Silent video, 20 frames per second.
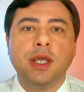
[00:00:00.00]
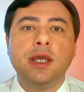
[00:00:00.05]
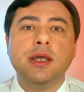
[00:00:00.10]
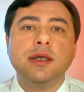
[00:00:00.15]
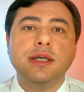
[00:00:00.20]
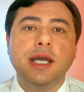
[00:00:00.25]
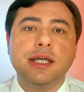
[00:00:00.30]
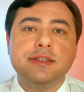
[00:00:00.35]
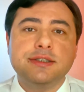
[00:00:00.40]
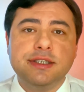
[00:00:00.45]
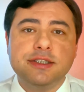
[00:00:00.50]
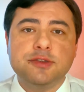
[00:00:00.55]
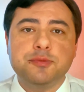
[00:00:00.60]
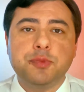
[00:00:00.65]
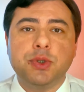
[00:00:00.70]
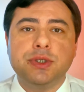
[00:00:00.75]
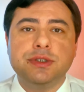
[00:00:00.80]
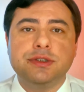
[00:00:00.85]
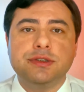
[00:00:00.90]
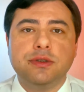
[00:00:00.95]
At this
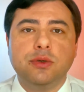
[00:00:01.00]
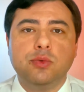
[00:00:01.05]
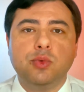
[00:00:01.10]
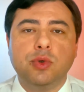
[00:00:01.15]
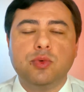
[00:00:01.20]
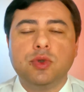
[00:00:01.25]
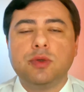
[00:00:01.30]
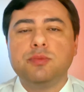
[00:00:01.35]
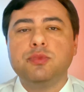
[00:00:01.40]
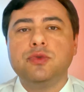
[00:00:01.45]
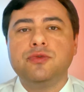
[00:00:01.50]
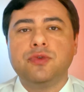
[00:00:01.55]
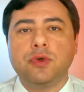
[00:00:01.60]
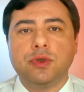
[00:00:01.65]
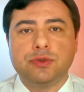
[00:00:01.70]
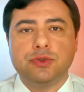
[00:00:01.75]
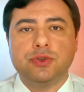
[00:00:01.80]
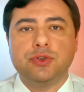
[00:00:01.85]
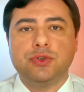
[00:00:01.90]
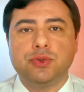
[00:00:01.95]
point, we will move
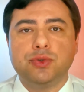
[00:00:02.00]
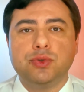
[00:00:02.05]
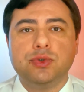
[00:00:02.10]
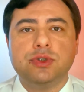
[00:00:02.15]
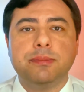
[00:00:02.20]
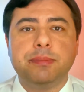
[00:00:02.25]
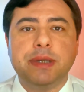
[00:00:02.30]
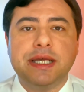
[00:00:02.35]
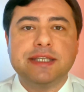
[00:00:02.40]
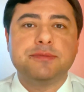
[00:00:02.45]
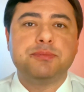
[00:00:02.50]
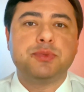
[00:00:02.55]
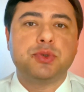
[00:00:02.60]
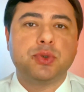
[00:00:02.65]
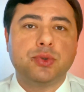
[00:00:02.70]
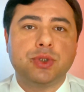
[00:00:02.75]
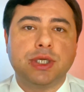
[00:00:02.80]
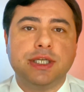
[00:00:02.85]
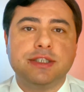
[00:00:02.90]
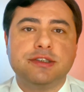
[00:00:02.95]
on to the past
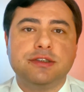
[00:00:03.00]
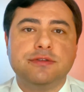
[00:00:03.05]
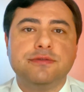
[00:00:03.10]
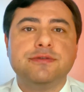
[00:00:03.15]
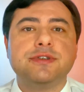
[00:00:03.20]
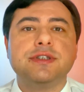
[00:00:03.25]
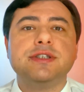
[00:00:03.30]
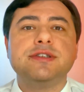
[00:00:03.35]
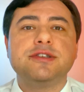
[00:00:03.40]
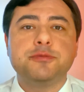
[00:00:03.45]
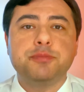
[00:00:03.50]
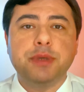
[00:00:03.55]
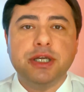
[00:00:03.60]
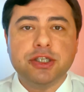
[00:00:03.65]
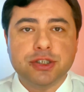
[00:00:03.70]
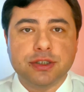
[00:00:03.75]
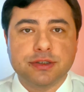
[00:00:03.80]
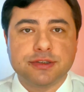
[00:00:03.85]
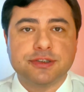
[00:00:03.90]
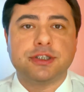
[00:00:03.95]
progressive's
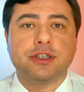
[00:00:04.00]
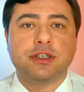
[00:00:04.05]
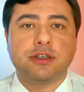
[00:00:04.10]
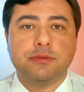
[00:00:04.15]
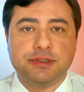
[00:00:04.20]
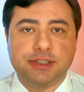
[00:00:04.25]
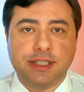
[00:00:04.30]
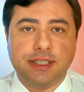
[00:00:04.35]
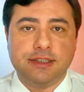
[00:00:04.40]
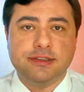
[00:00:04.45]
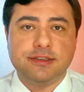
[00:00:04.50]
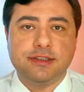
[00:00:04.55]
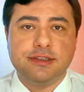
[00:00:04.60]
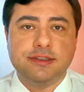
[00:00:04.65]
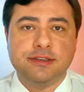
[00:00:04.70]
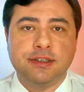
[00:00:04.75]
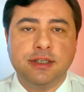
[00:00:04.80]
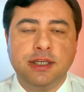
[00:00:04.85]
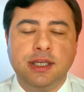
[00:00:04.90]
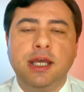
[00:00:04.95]
special circumstances,
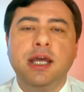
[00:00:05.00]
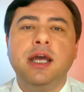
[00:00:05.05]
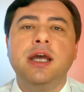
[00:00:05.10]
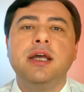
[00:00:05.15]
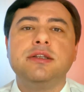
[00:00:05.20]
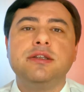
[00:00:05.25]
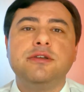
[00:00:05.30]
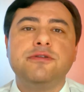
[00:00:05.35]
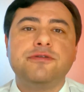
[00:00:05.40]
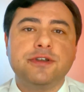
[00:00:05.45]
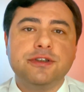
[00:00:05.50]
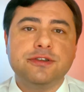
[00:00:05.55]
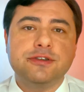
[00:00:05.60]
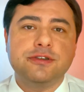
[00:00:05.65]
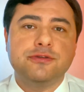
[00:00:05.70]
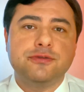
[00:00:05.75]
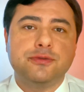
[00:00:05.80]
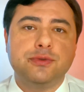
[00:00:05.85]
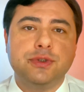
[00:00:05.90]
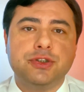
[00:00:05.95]
the first
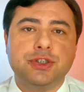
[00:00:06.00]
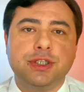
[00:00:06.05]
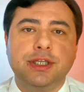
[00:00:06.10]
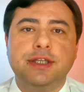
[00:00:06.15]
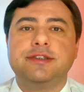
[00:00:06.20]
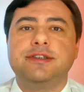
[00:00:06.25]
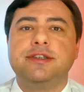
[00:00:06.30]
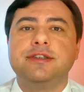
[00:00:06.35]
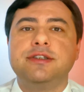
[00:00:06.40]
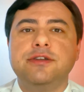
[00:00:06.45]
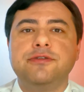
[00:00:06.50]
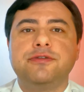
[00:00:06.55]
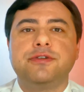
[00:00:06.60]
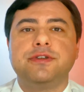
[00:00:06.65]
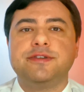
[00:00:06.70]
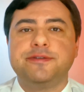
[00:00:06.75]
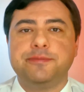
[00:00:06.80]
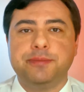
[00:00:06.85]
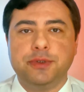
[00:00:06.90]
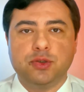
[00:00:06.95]
of which is the difference
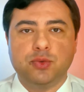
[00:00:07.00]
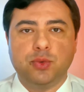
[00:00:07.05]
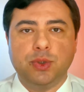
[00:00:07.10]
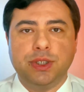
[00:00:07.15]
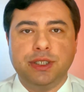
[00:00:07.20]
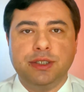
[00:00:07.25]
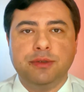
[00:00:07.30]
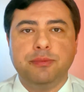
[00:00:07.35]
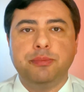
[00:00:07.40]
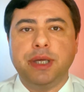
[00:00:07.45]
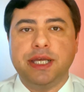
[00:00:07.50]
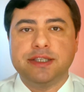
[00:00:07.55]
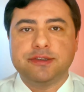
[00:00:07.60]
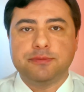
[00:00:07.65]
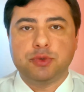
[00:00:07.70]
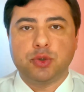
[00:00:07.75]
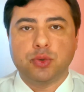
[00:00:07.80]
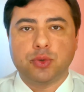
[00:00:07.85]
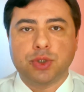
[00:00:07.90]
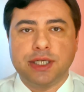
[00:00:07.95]
between past
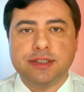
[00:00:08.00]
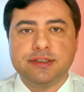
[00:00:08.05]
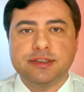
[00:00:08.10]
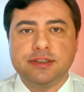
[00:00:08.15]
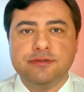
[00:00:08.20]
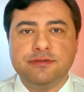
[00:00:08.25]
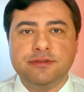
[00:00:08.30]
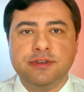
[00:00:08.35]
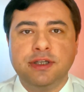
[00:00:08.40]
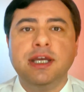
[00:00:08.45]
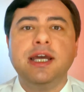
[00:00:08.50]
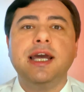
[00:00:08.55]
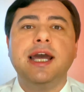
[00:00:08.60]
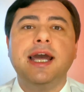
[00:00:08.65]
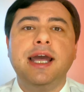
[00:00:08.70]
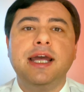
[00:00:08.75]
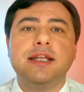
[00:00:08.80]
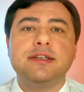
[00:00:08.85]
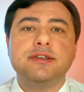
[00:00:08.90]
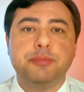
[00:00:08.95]
progressive
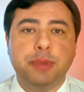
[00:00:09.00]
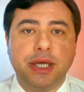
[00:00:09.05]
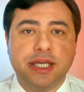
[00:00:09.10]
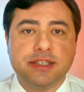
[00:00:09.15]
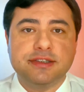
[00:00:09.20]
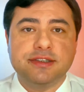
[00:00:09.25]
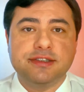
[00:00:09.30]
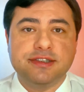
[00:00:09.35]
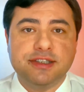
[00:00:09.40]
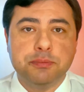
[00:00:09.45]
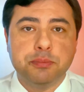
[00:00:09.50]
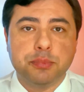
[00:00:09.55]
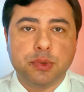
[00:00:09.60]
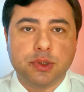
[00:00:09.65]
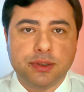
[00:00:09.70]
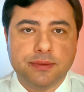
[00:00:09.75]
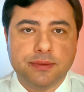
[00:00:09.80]
and past simple.